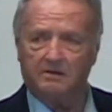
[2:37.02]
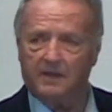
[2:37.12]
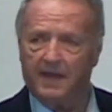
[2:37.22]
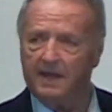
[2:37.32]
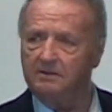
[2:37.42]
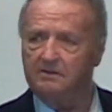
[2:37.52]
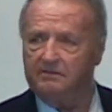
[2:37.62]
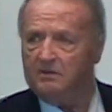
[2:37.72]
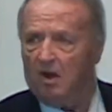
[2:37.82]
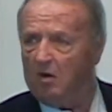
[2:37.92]
Ann
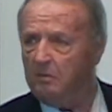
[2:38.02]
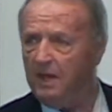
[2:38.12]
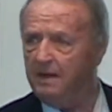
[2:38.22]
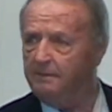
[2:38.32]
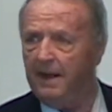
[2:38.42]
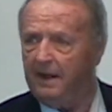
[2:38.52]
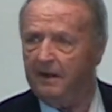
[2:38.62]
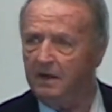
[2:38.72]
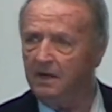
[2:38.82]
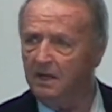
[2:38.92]
talked me into marrying
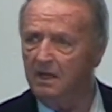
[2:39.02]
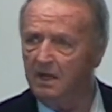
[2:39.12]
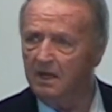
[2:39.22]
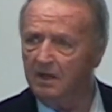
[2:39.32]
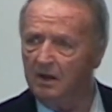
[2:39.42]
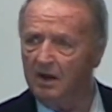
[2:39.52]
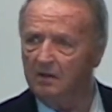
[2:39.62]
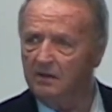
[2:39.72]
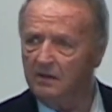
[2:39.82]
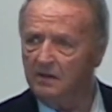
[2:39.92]
her, you
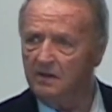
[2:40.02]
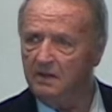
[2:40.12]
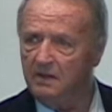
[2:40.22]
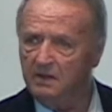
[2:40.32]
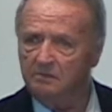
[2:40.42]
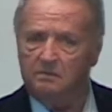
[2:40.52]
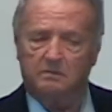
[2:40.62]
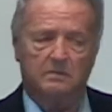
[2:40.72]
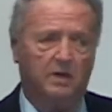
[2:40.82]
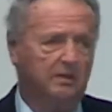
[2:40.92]
know.
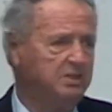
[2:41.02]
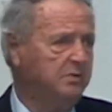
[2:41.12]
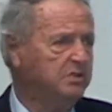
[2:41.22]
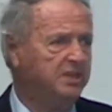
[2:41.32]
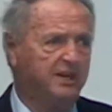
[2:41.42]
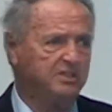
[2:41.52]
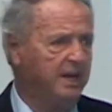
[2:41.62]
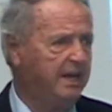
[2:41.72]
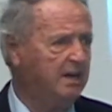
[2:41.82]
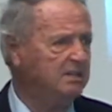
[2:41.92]
Well, she was
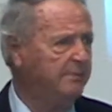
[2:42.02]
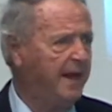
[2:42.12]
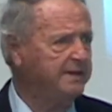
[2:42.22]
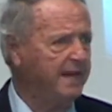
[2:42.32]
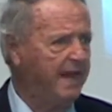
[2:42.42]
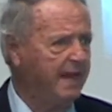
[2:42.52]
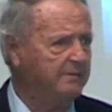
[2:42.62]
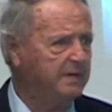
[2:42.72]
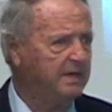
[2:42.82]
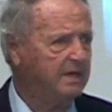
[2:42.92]
16. It's about time.
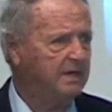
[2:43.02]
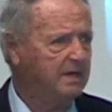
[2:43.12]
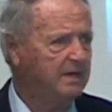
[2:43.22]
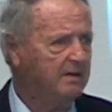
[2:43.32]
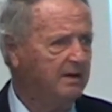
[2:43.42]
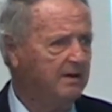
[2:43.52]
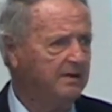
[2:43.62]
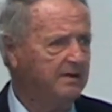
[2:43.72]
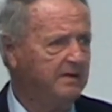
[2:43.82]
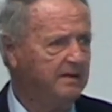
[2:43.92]
You
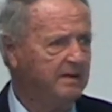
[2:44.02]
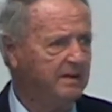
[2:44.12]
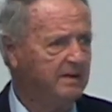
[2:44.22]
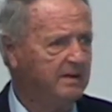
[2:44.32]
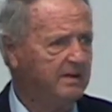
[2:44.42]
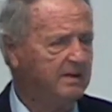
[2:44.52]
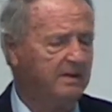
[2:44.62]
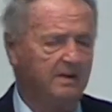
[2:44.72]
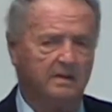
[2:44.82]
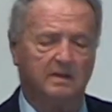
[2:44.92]
know.